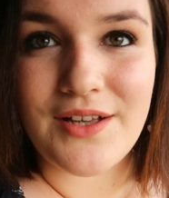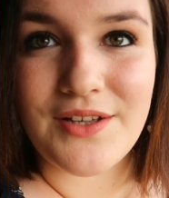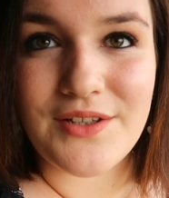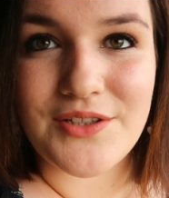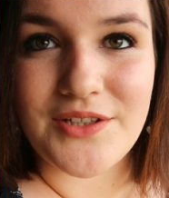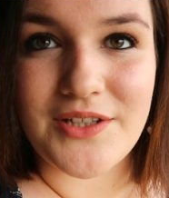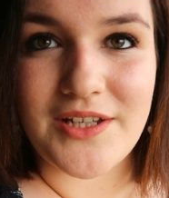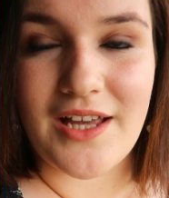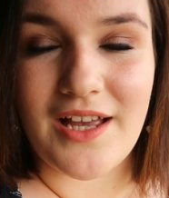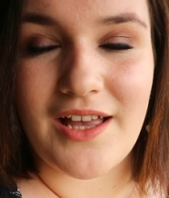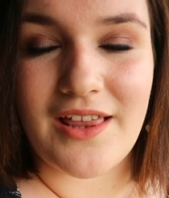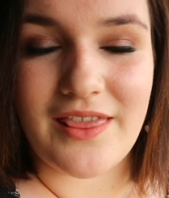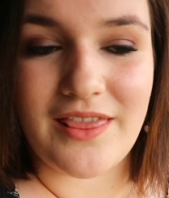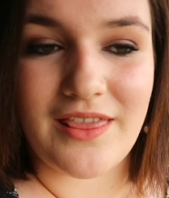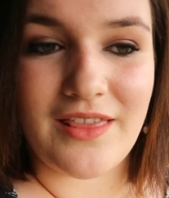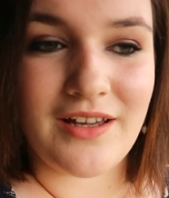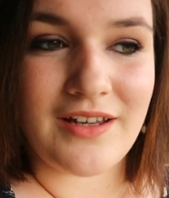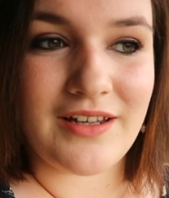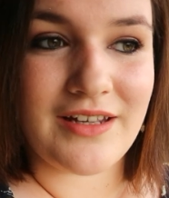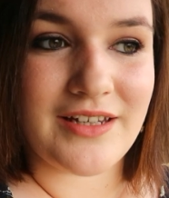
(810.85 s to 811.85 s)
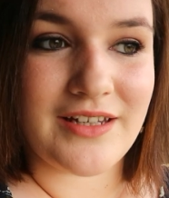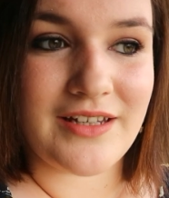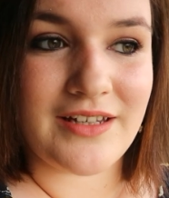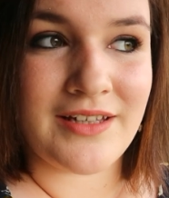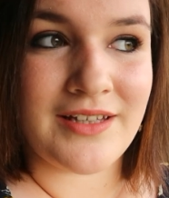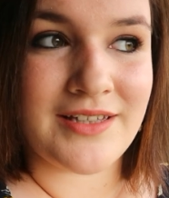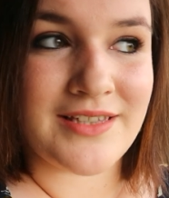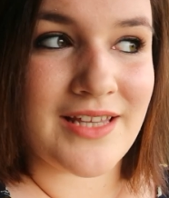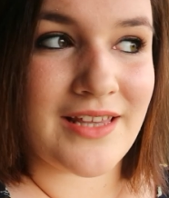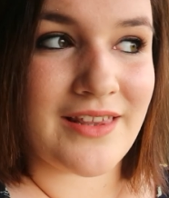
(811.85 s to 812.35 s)
So yeah, that
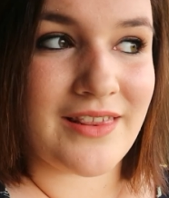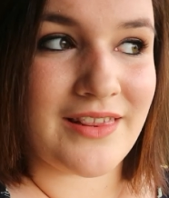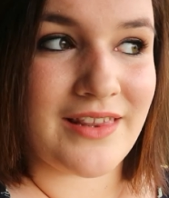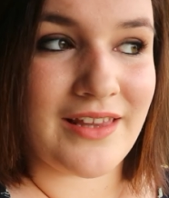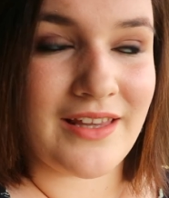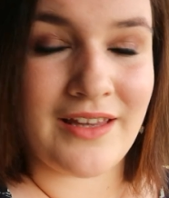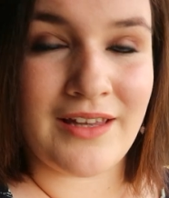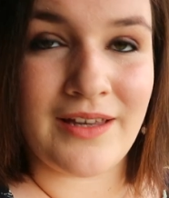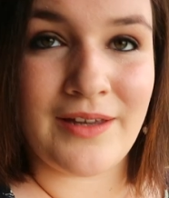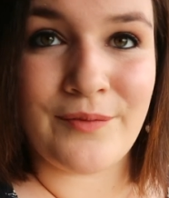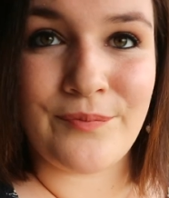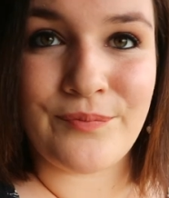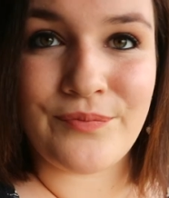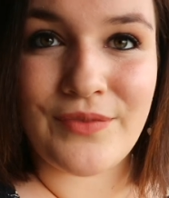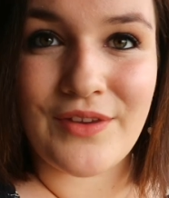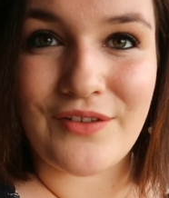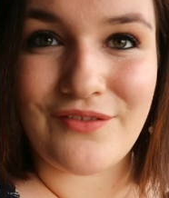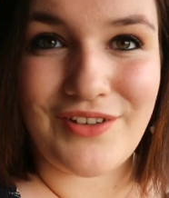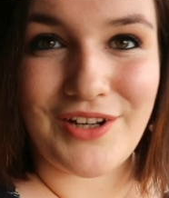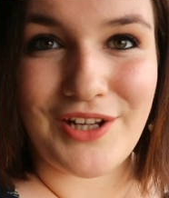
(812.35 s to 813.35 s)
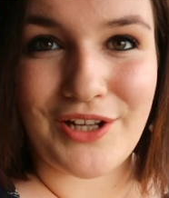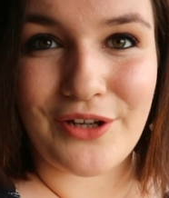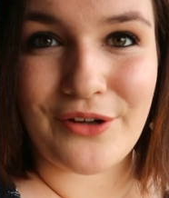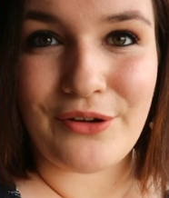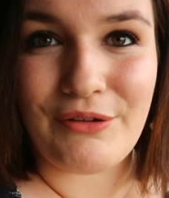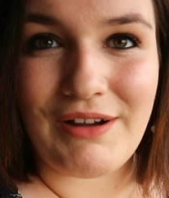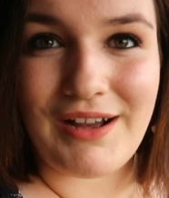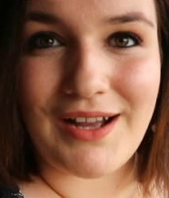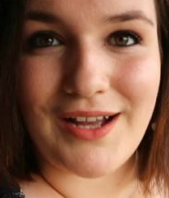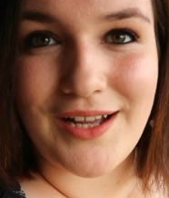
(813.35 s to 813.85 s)
is the
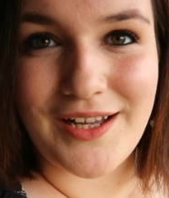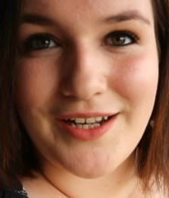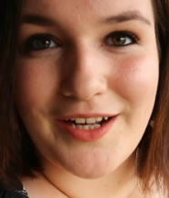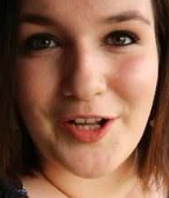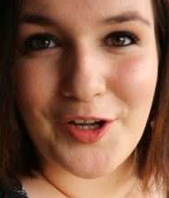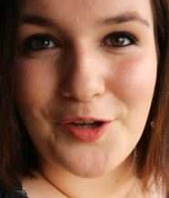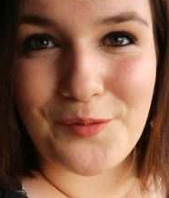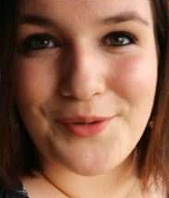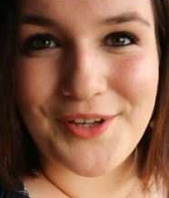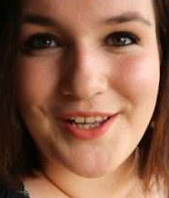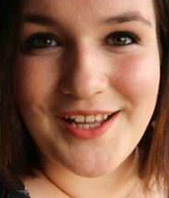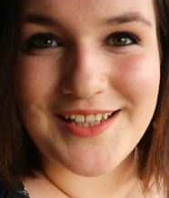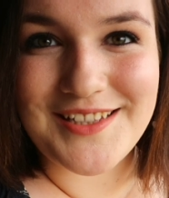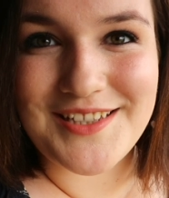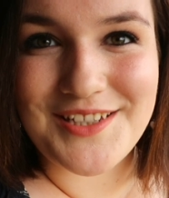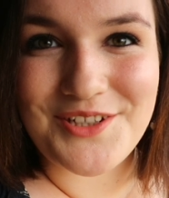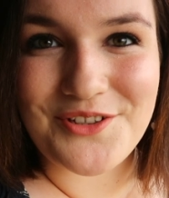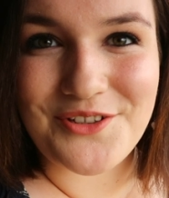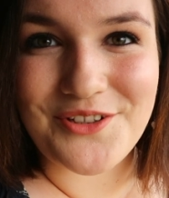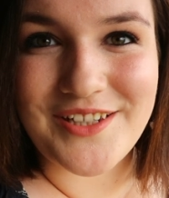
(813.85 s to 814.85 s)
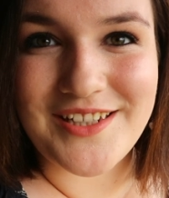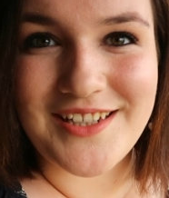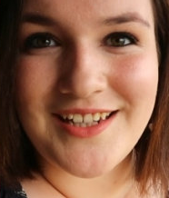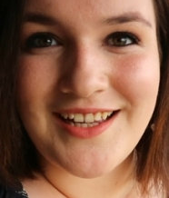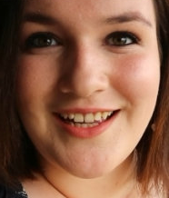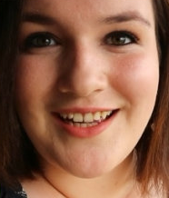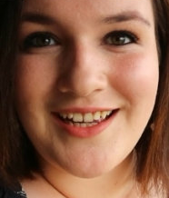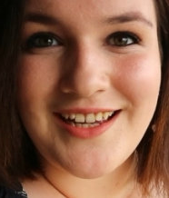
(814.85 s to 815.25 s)
video, and I hope you guys enjoyed